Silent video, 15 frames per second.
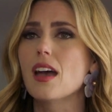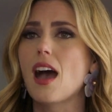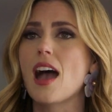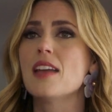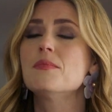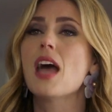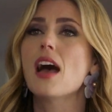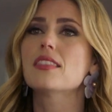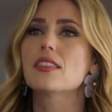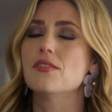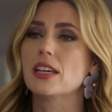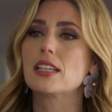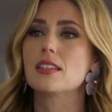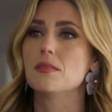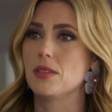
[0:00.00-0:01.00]
I'm not the
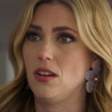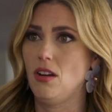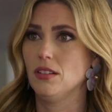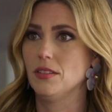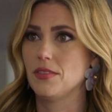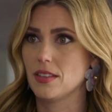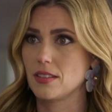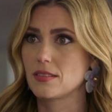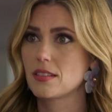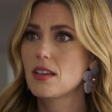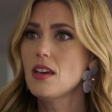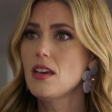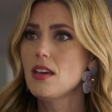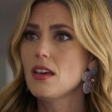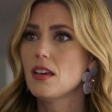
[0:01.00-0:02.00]
victim in all of this.
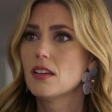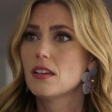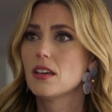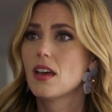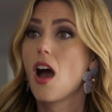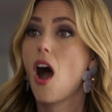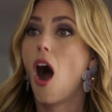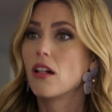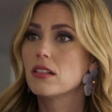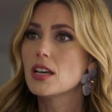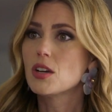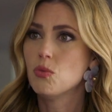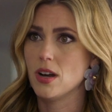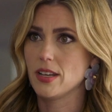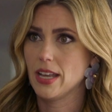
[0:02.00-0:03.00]
All I
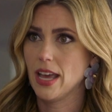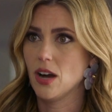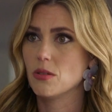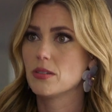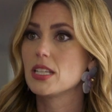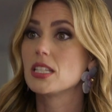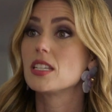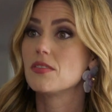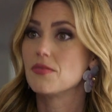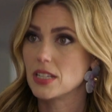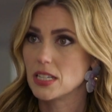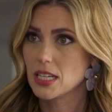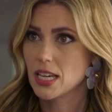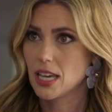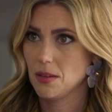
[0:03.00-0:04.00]
want now is to
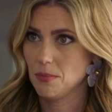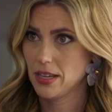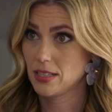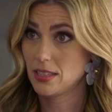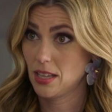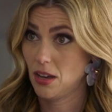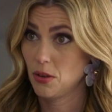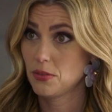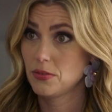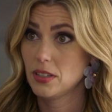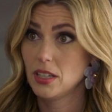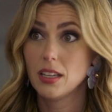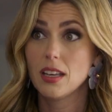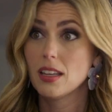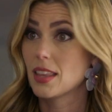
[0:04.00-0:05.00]
vindicate myself.
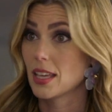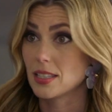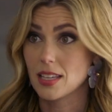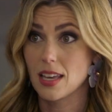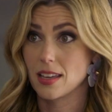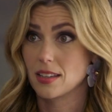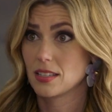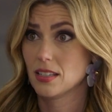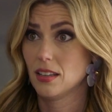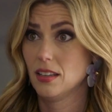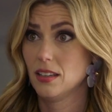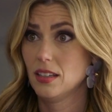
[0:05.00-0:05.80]
That's it.